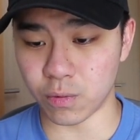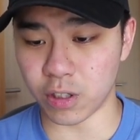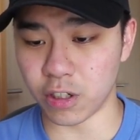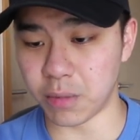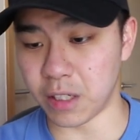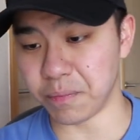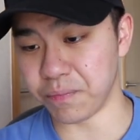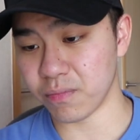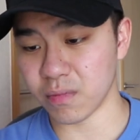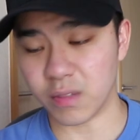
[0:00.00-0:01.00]
we're gonna be
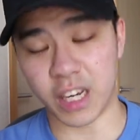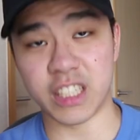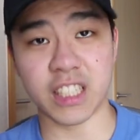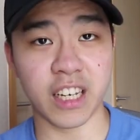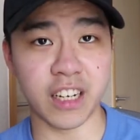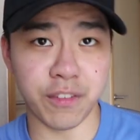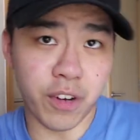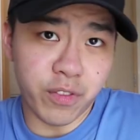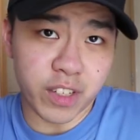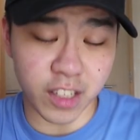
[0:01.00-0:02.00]
catching and
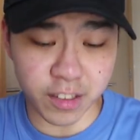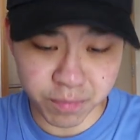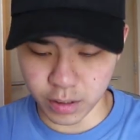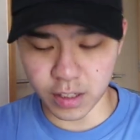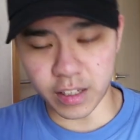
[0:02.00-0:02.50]
evolving then.